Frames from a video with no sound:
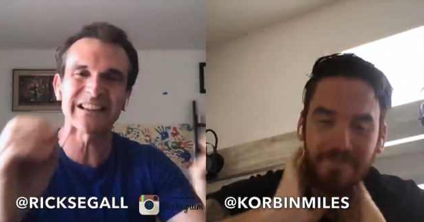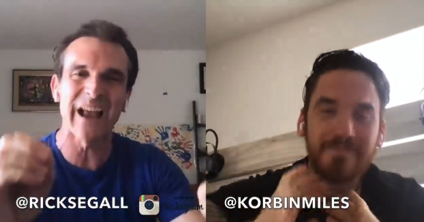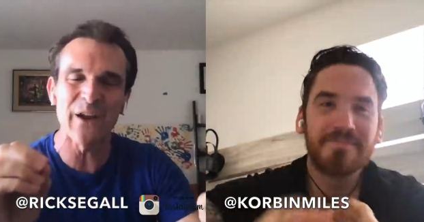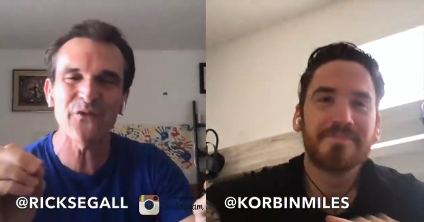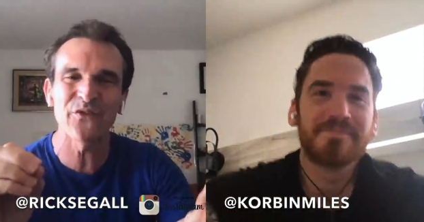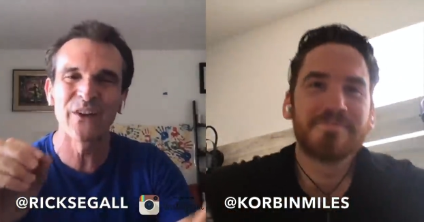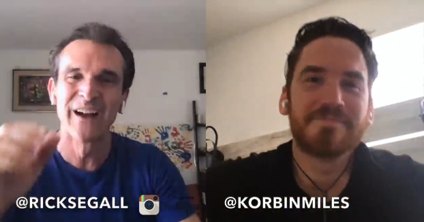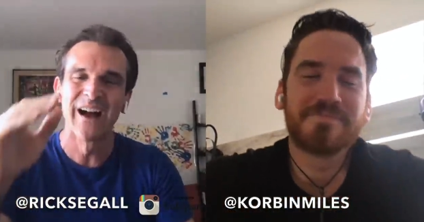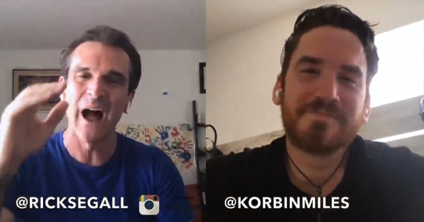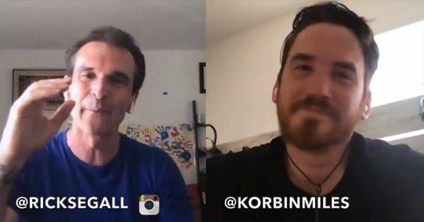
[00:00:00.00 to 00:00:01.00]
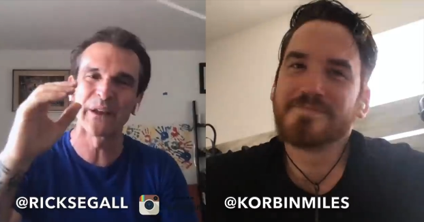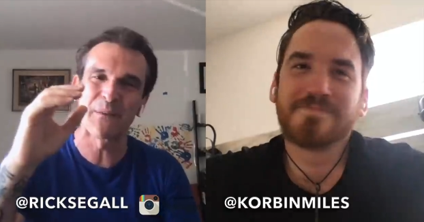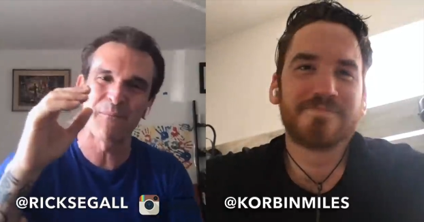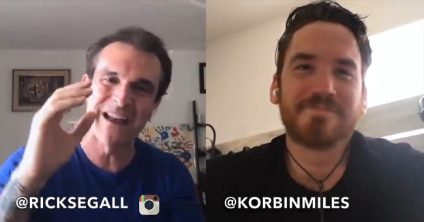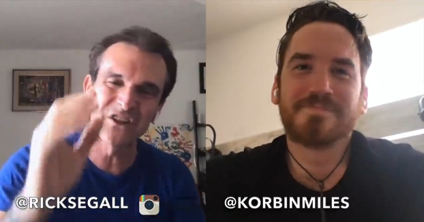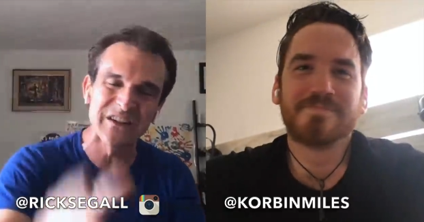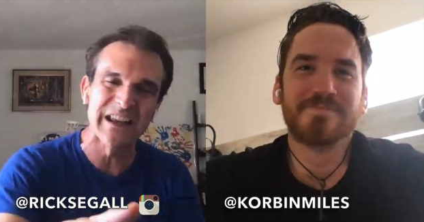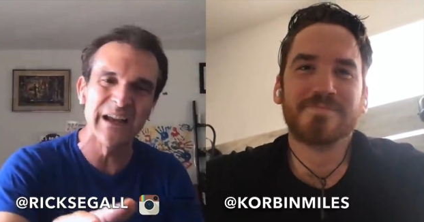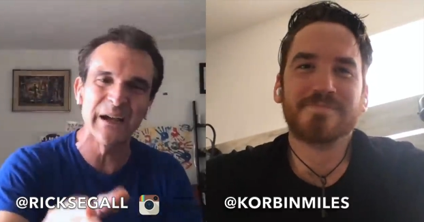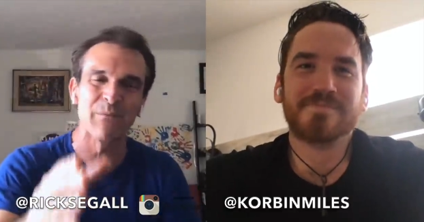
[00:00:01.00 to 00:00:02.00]
Speaker 1: safe, I'm gonna
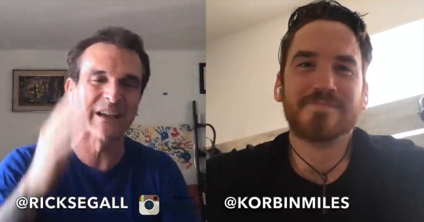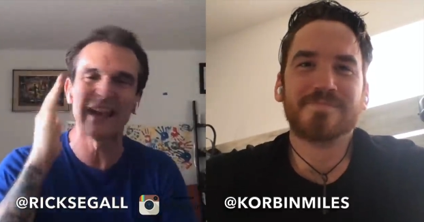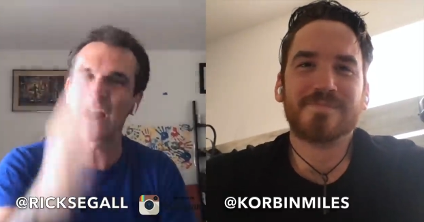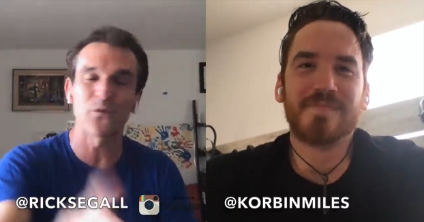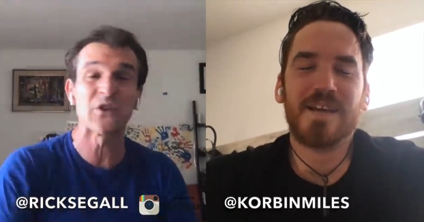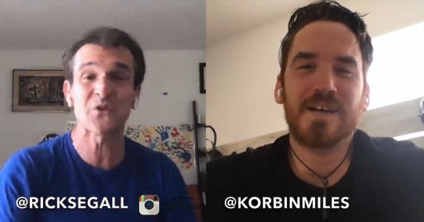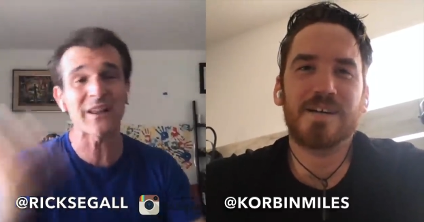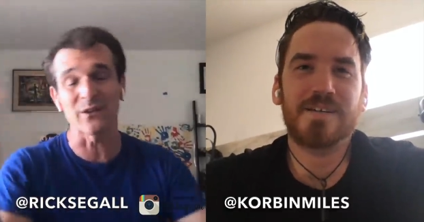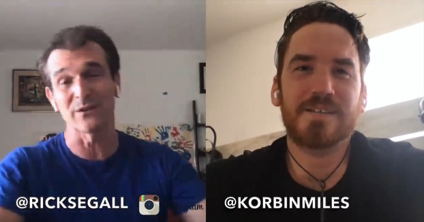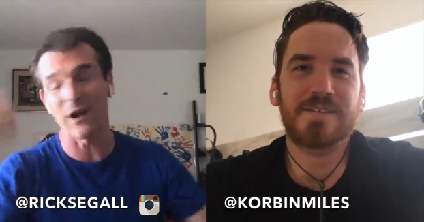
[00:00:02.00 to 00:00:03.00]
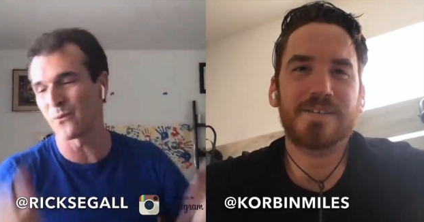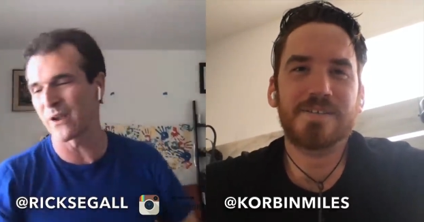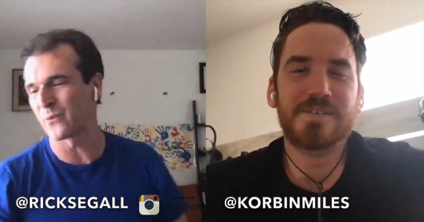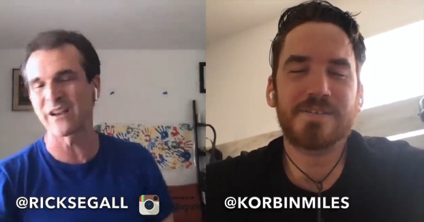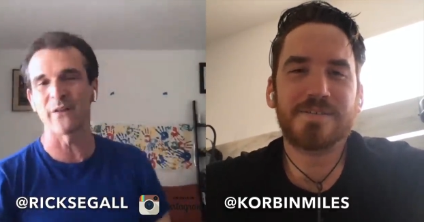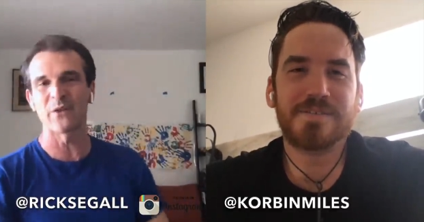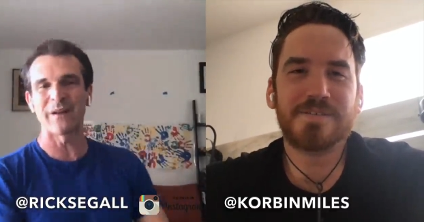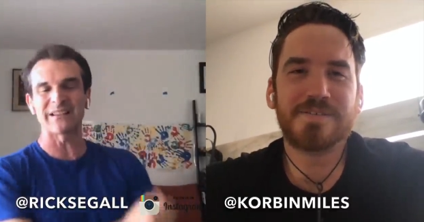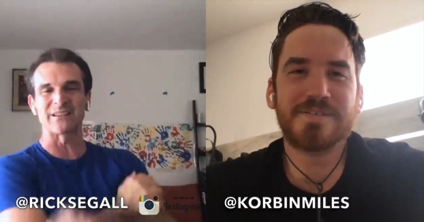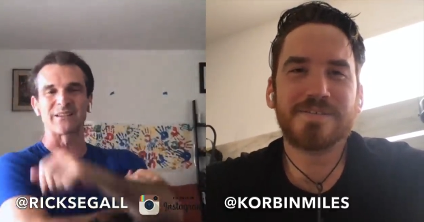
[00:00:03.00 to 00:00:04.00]
mention him in every trailer. That way we cover
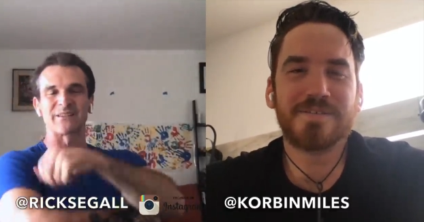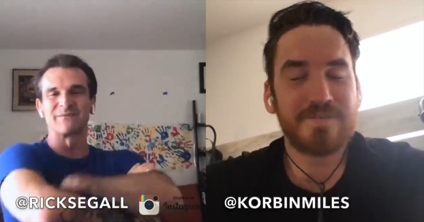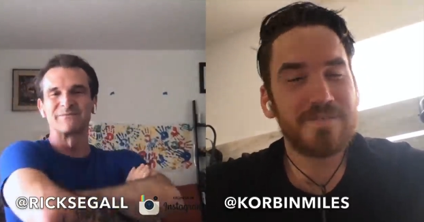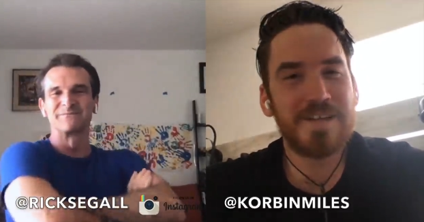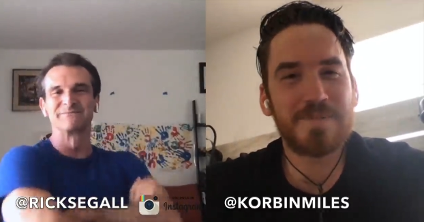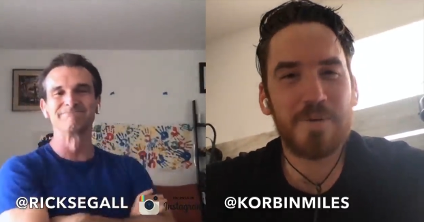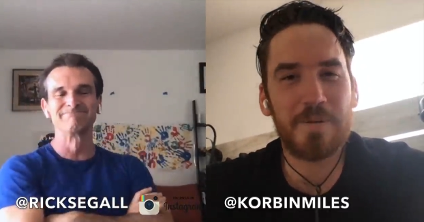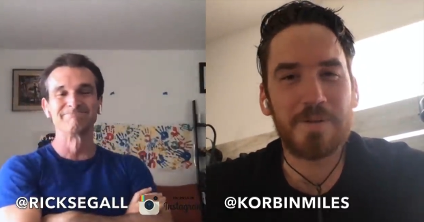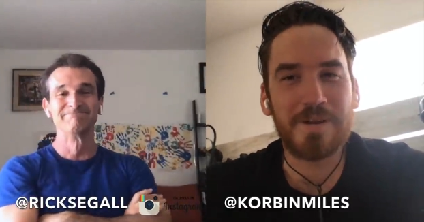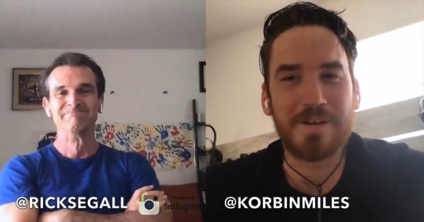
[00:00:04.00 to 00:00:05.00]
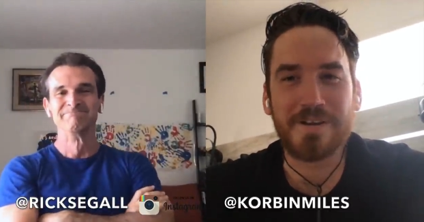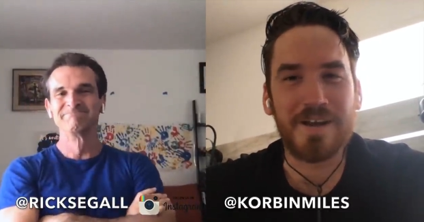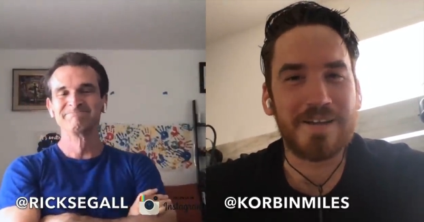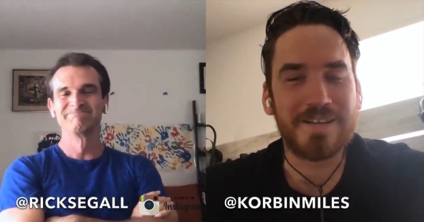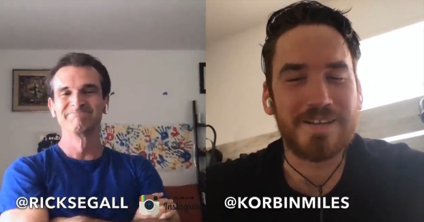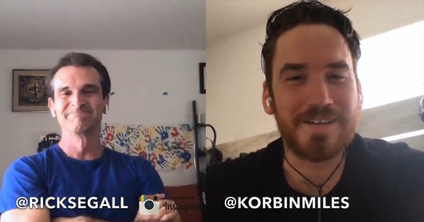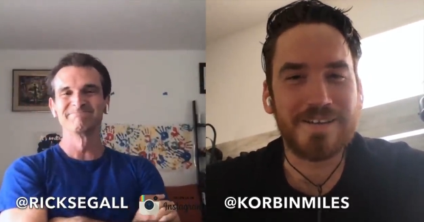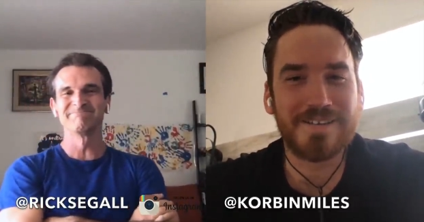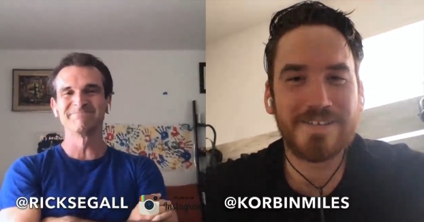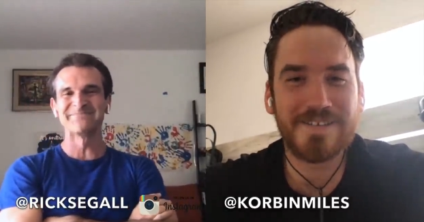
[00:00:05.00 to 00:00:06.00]
the bases.
Speaker 2: That's probably a good idea.
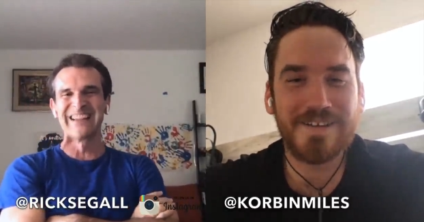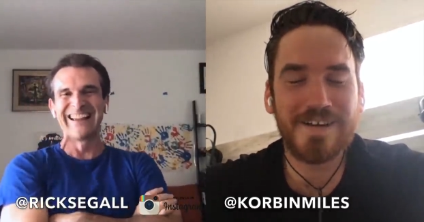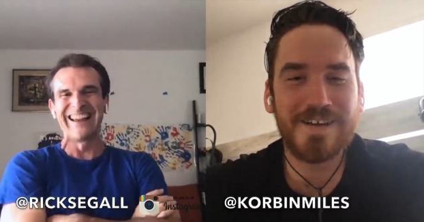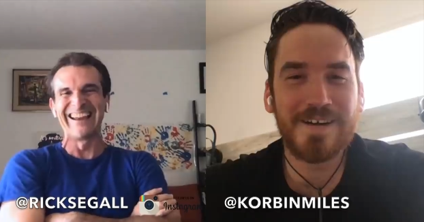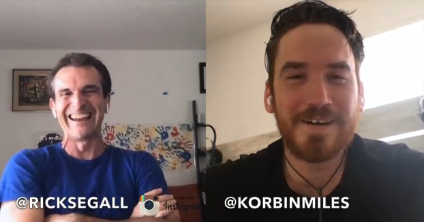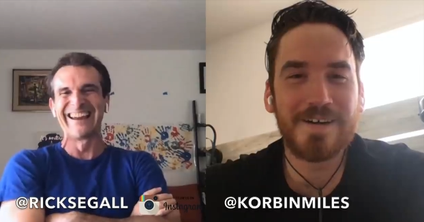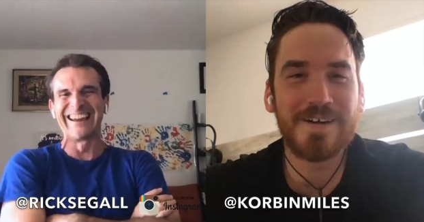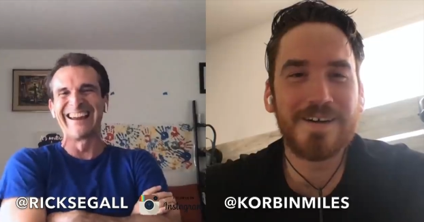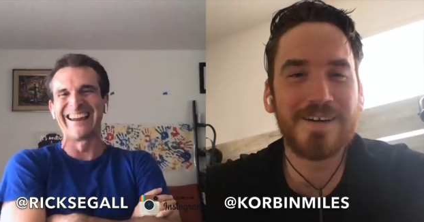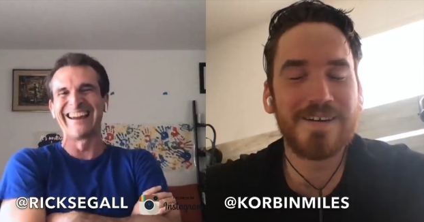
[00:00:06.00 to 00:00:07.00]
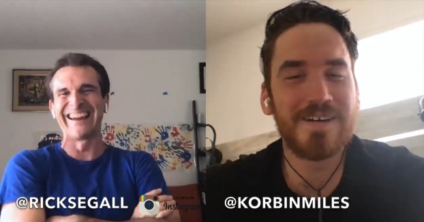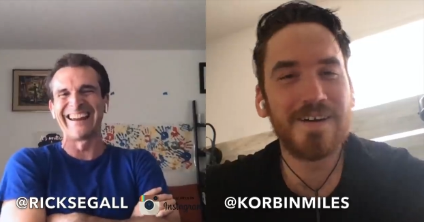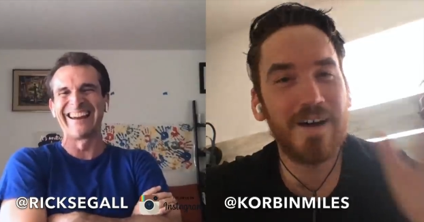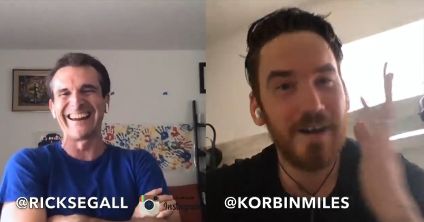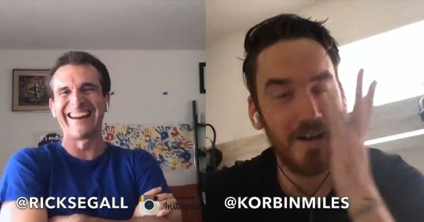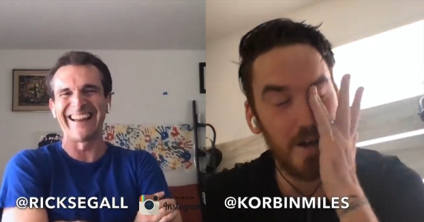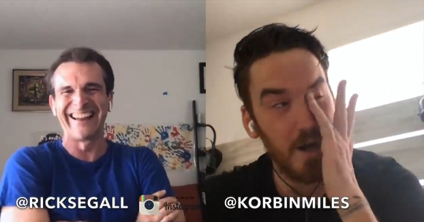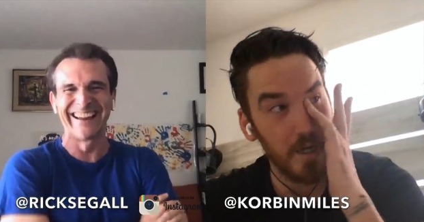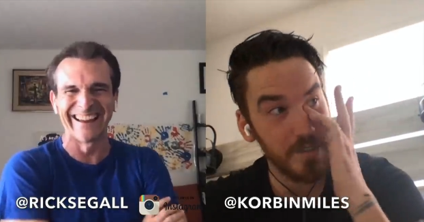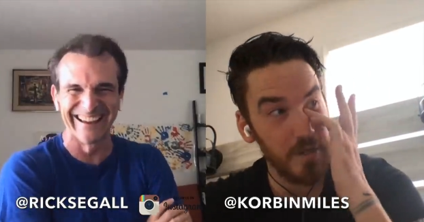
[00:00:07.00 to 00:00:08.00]
Uh,
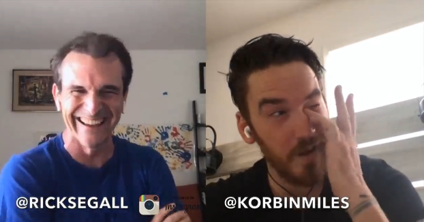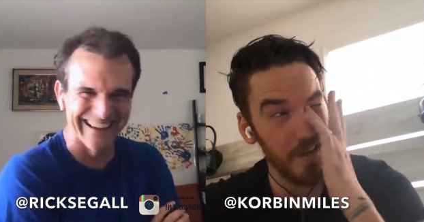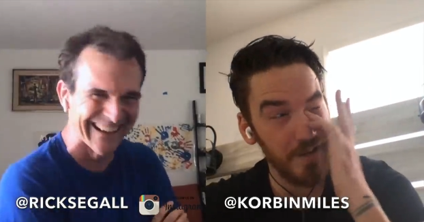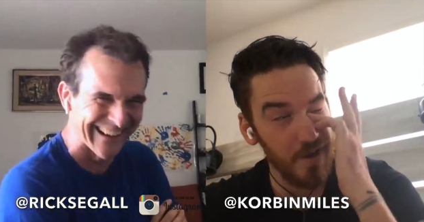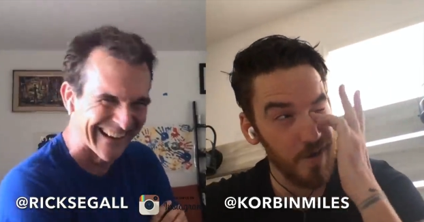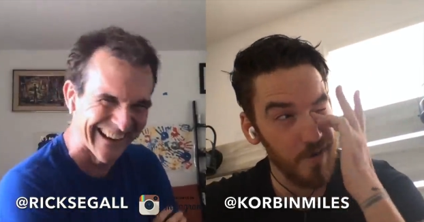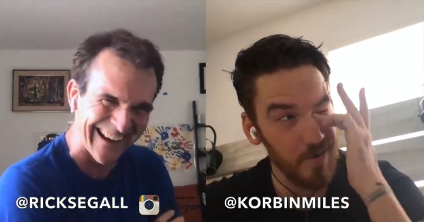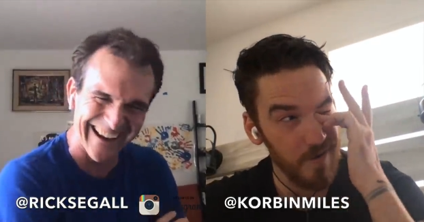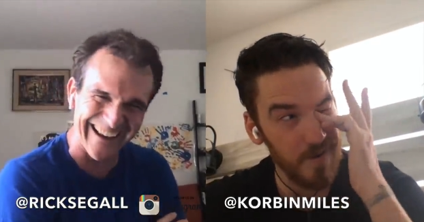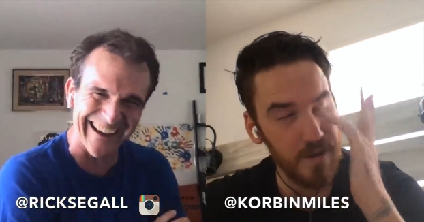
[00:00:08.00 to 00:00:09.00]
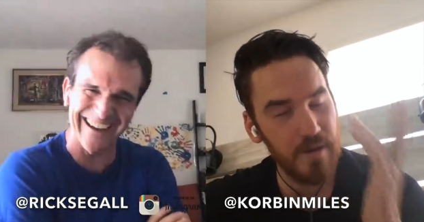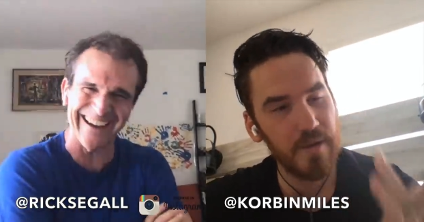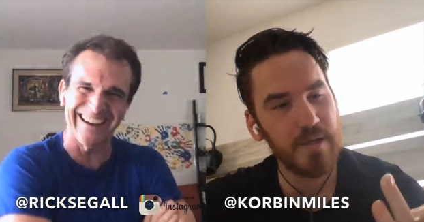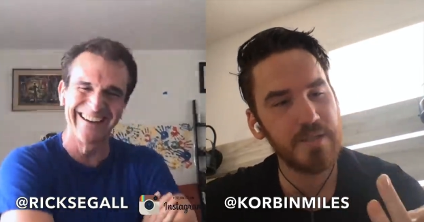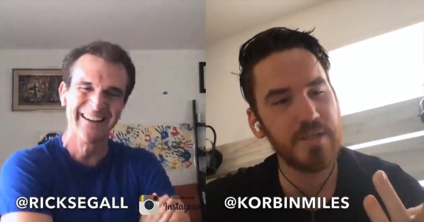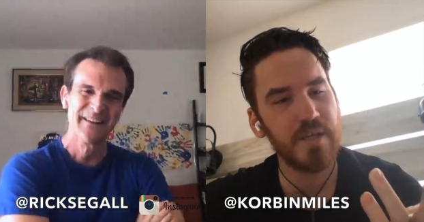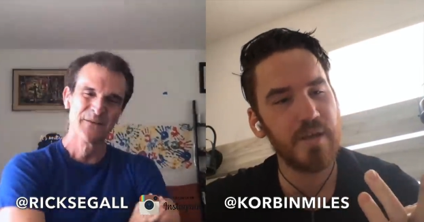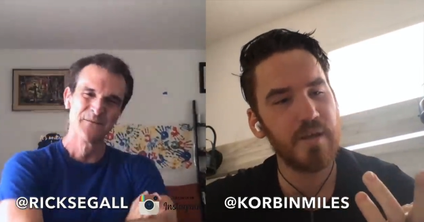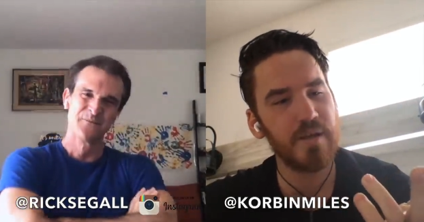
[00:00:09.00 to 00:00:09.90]
Speaker 1: also,
Speaker 2: I know because